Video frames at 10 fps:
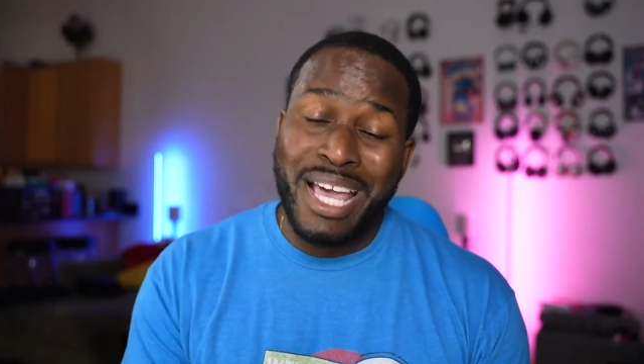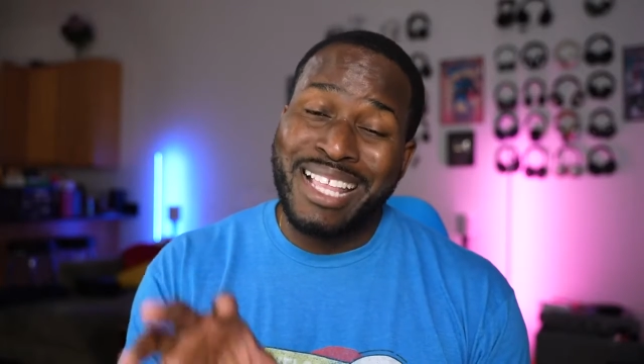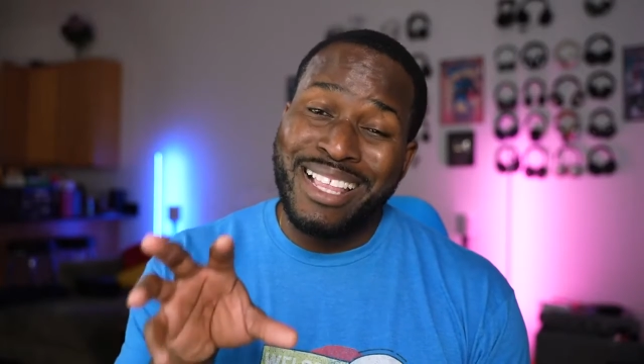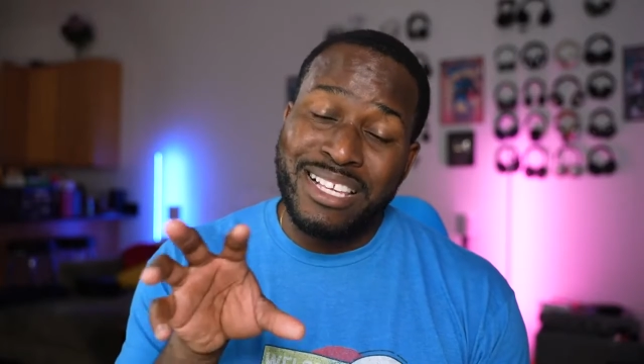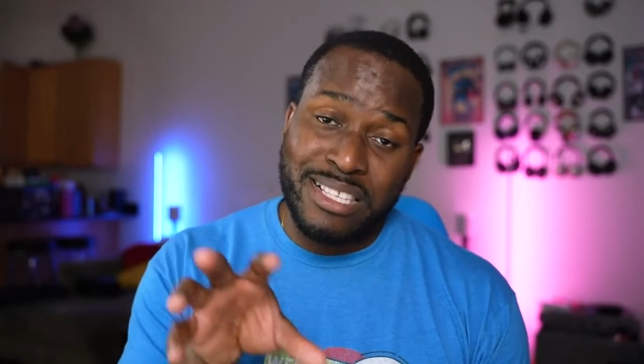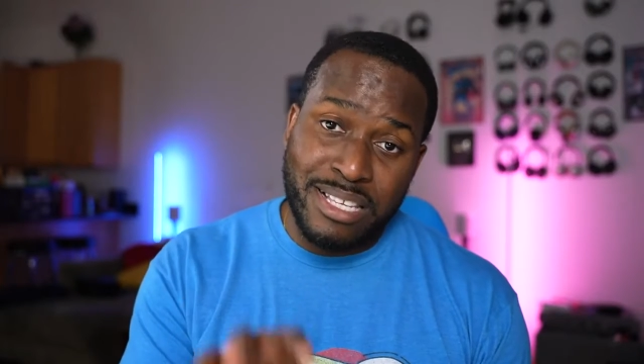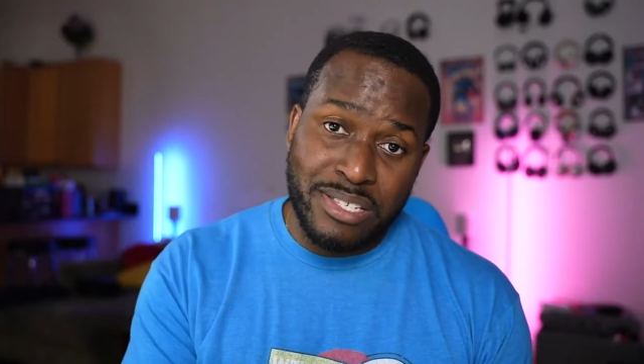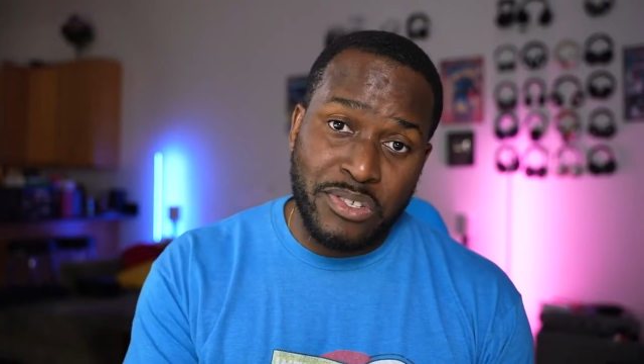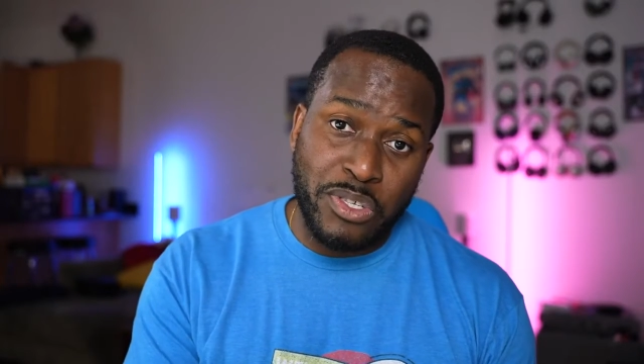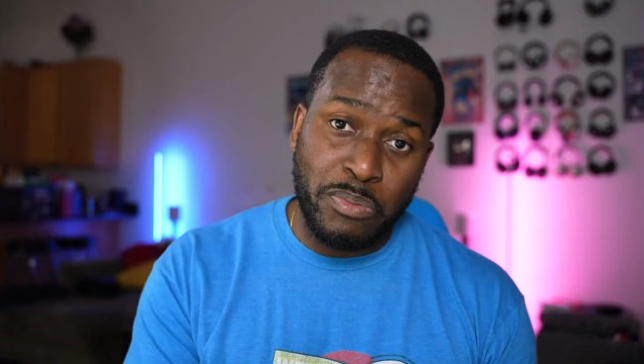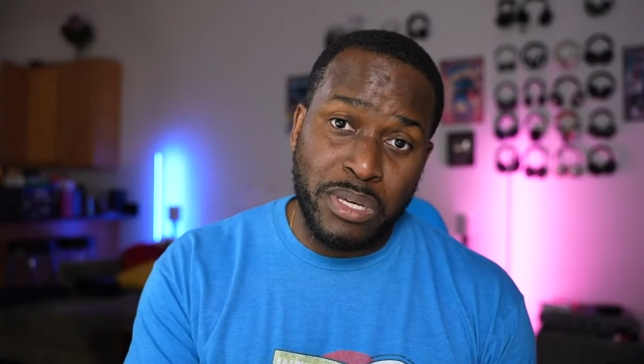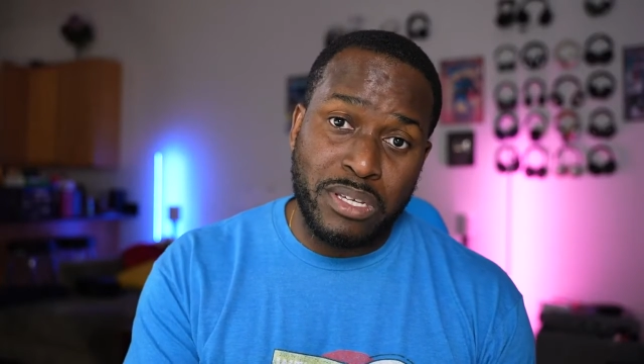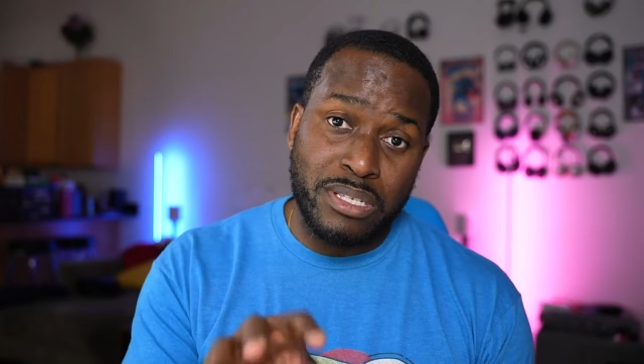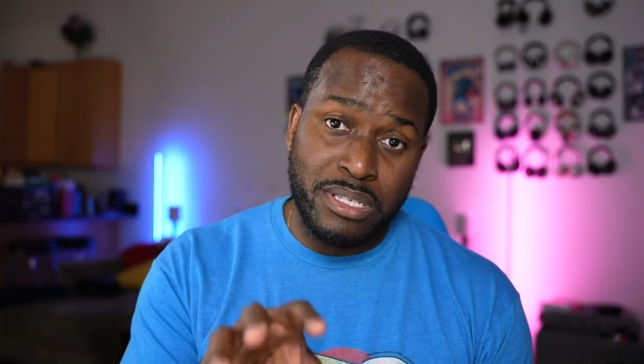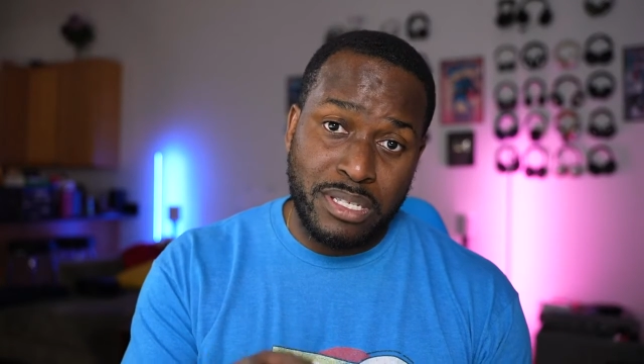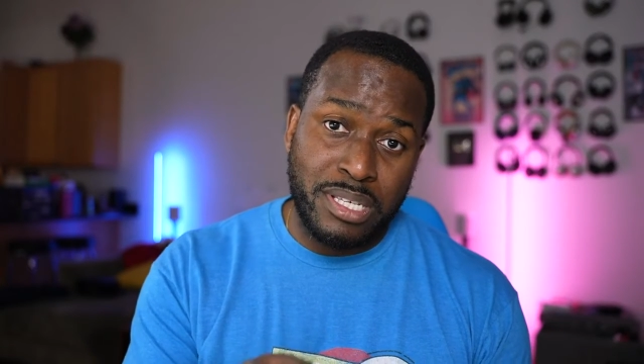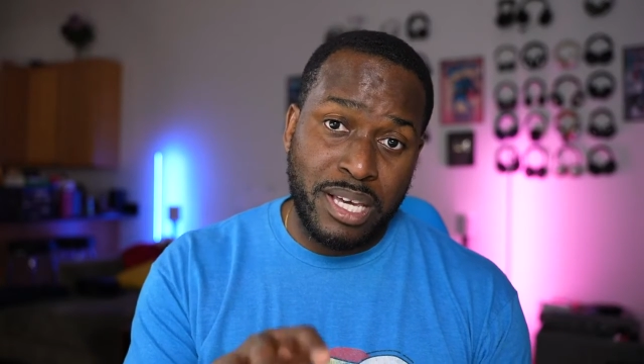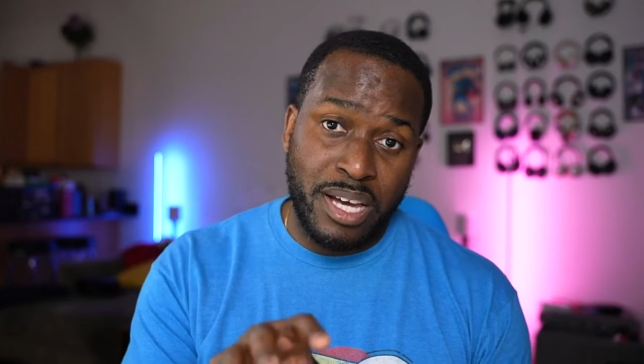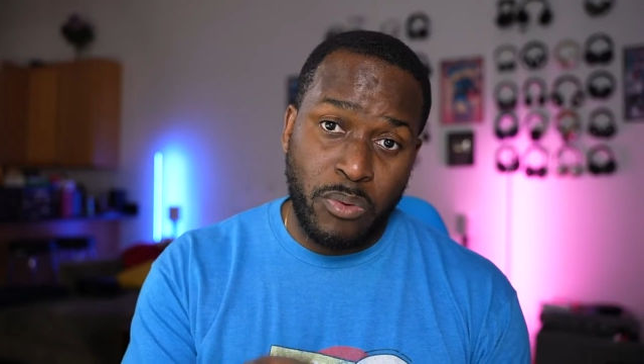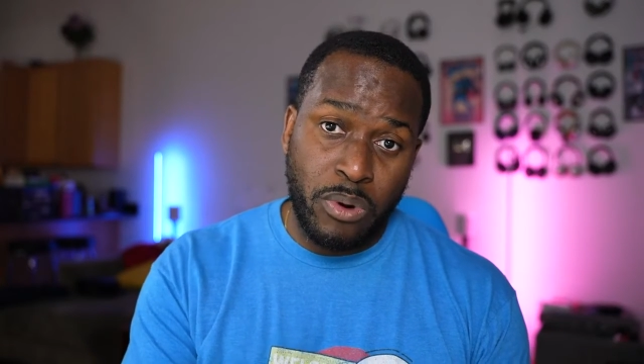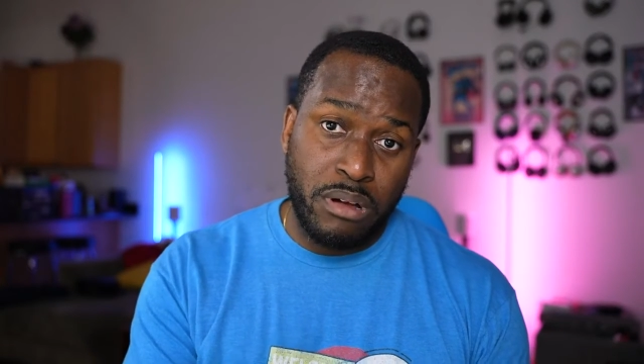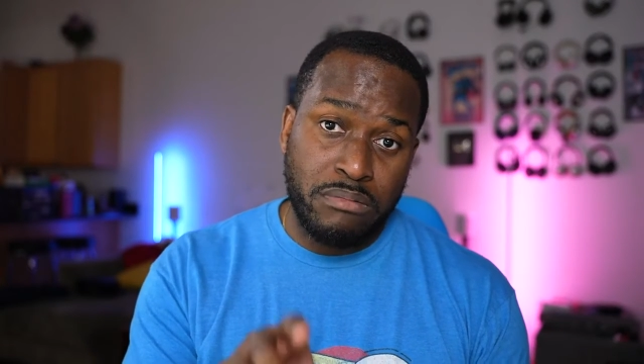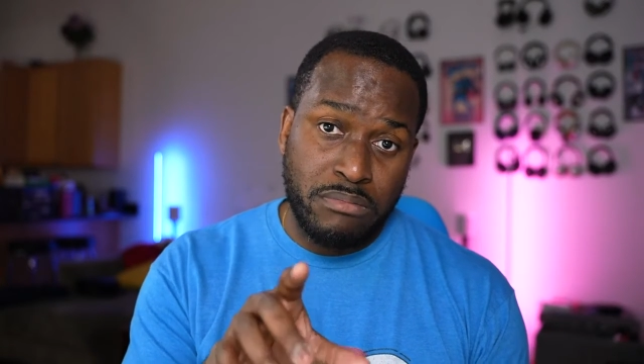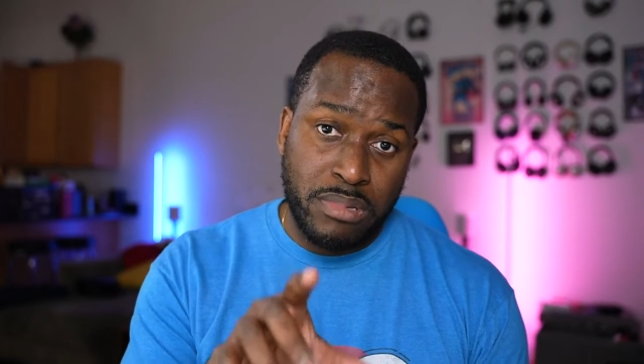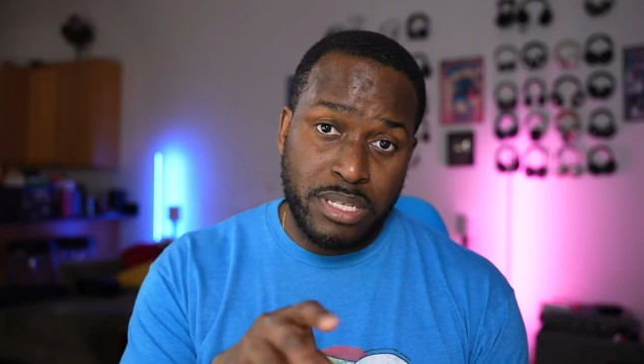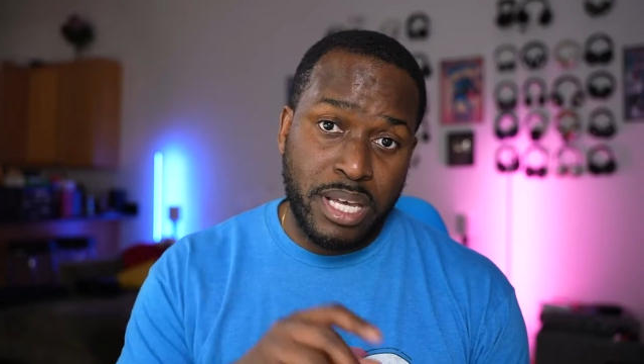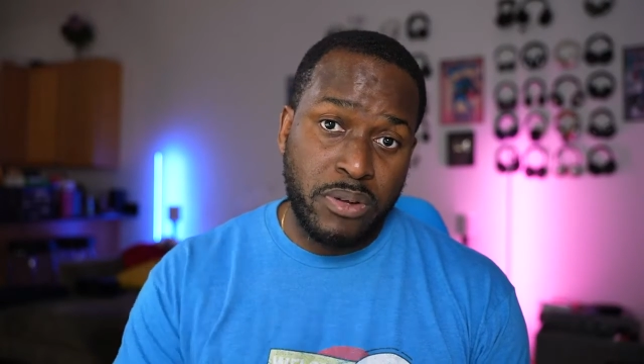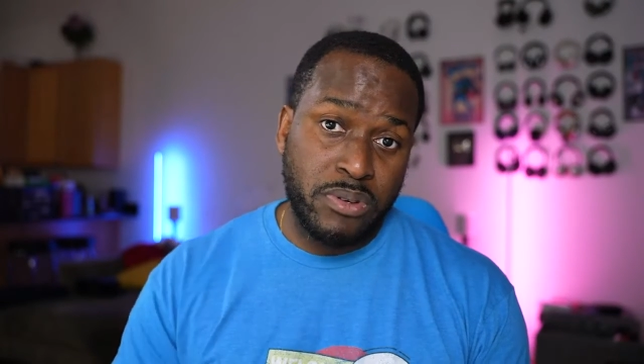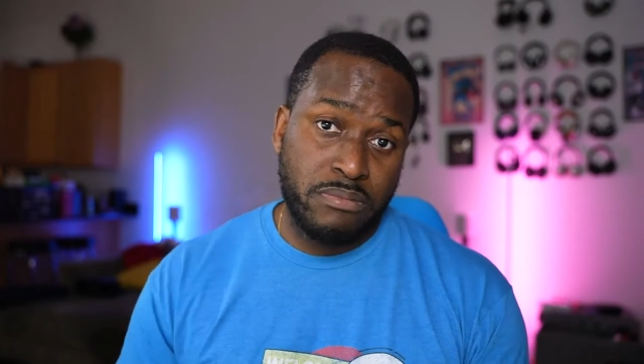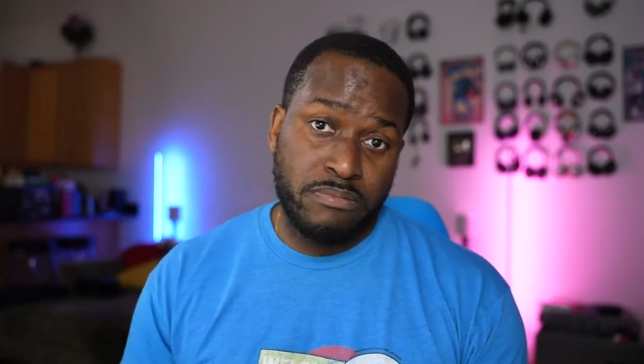and let's listen to the speakers and see how they sound.